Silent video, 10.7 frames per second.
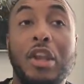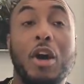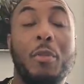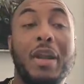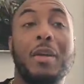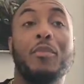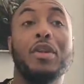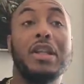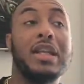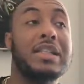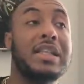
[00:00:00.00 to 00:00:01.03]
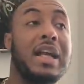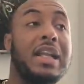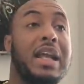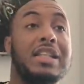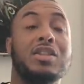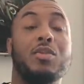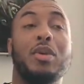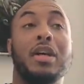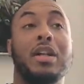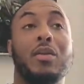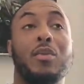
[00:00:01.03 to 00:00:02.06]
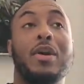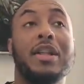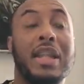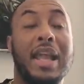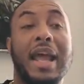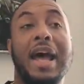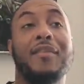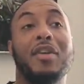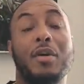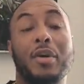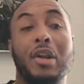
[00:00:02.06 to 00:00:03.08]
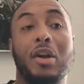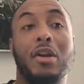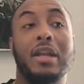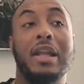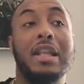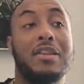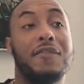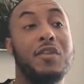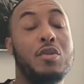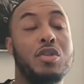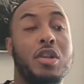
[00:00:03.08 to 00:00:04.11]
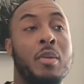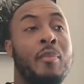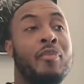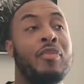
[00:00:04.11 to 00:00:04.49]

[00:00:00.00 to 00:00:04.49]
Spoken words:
But I'm really excited as to what they have going on in the future.